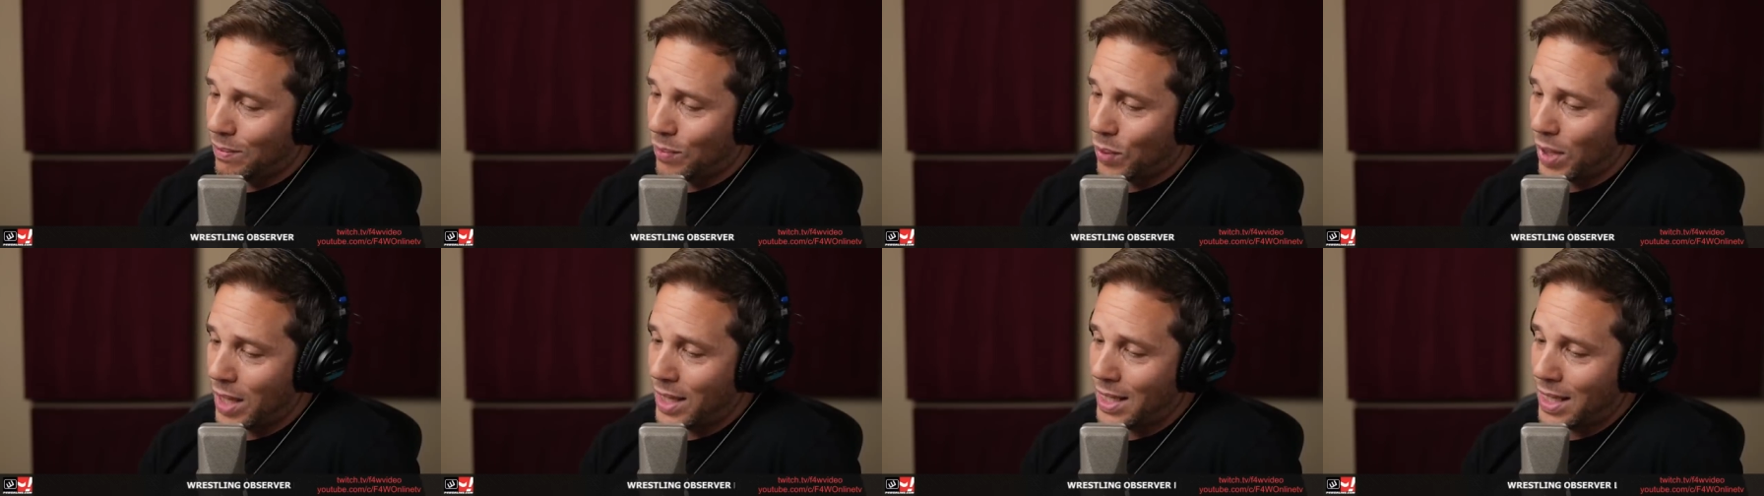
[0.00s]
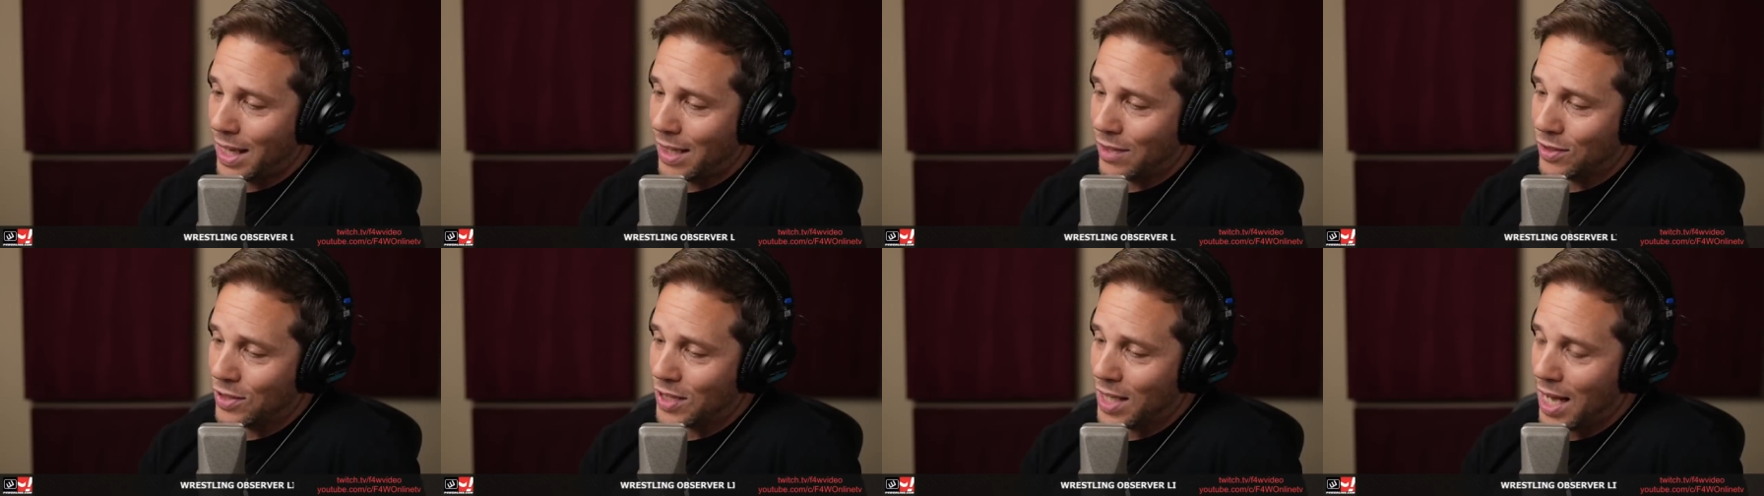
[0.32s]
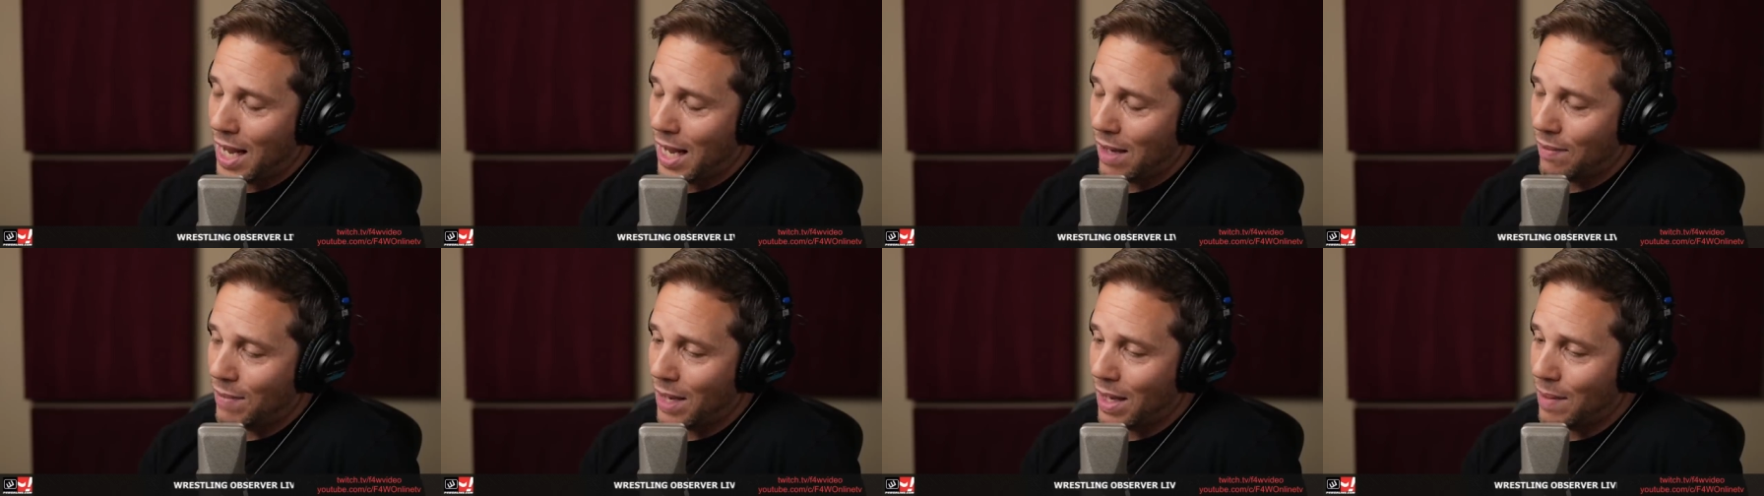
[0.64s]
Bryan Danielson,
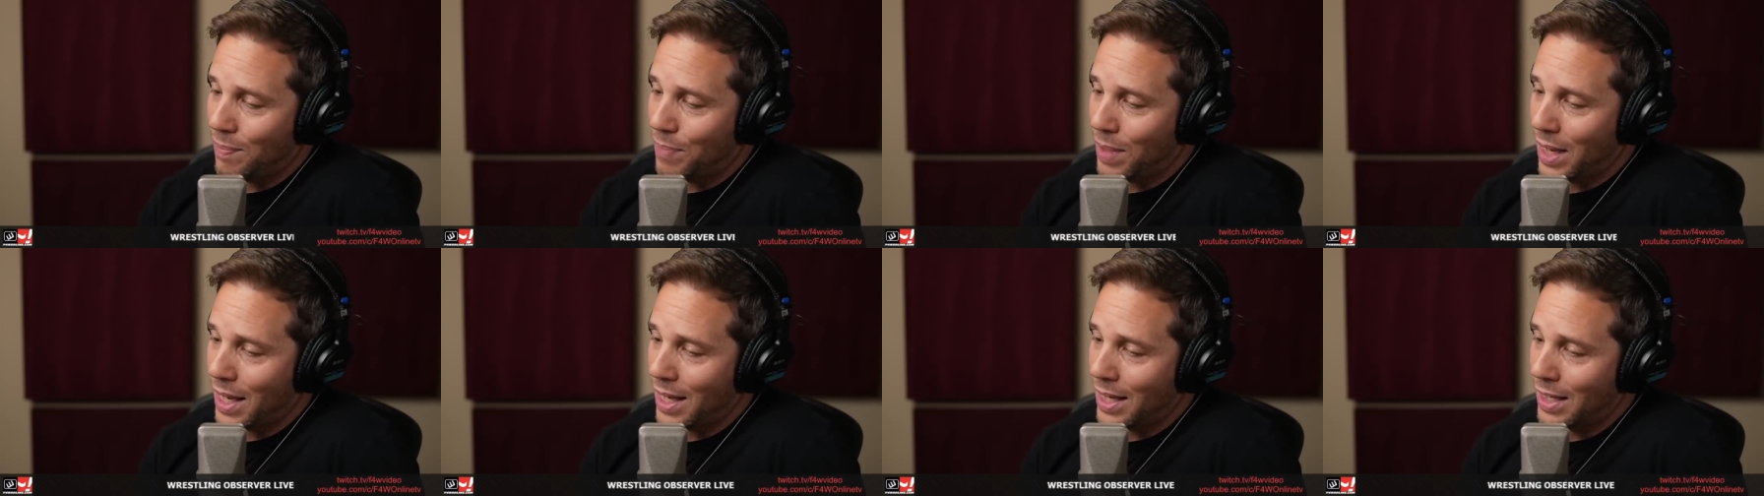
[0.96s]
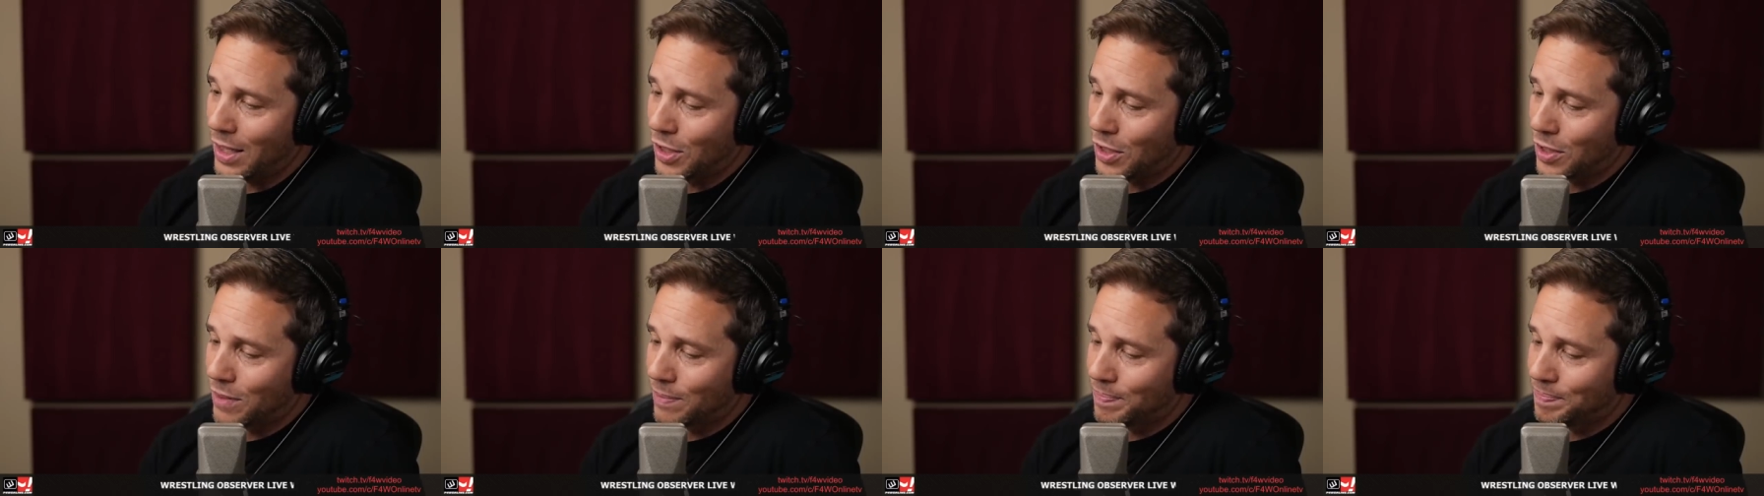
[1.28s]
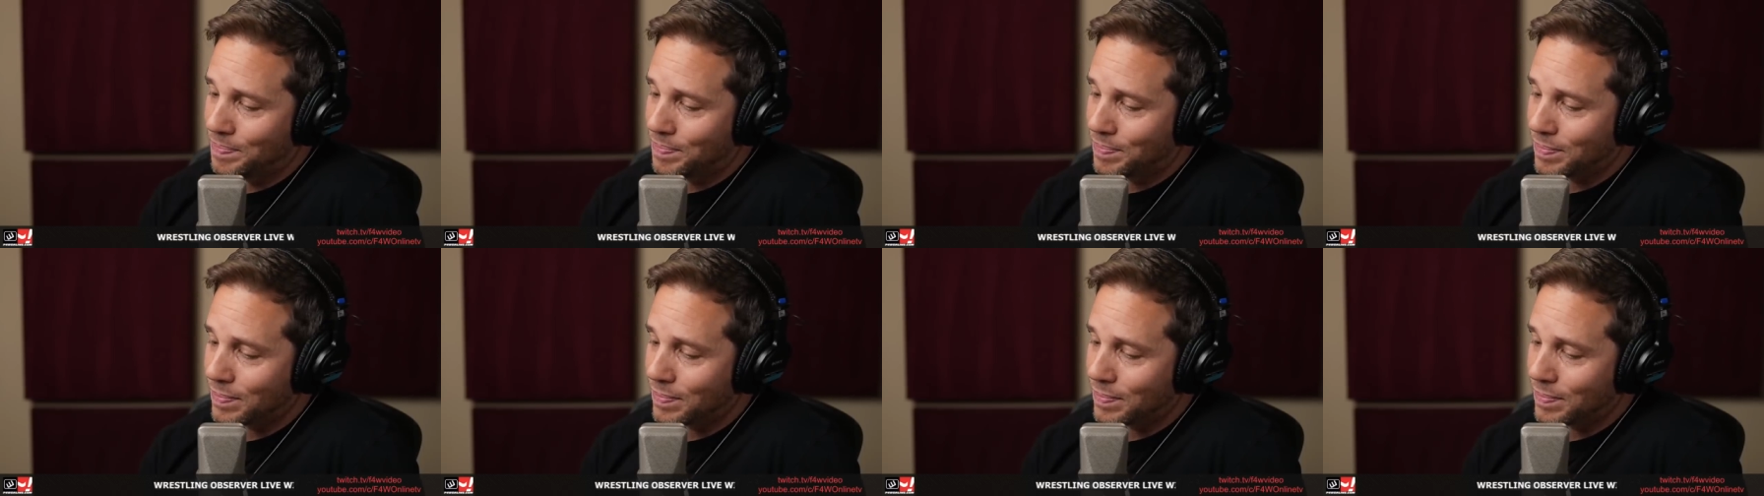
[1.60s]
Hangman Page.